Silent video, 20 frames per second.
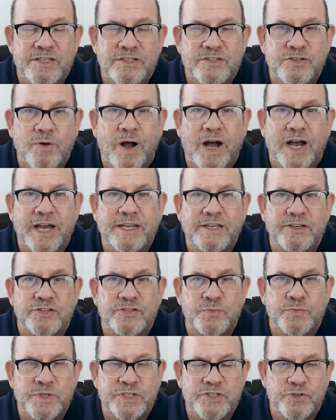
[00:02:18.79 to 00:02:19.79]
So I
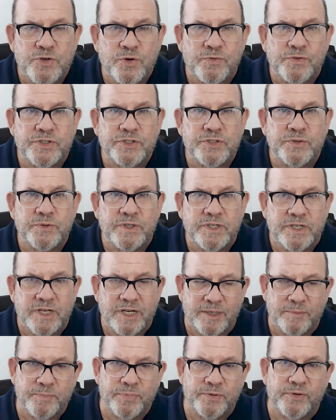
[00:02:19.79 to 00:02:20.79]
switched over to
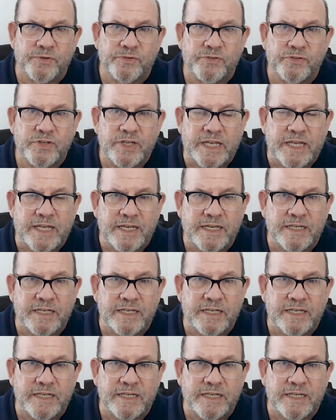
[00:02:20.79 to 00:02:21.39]
couples,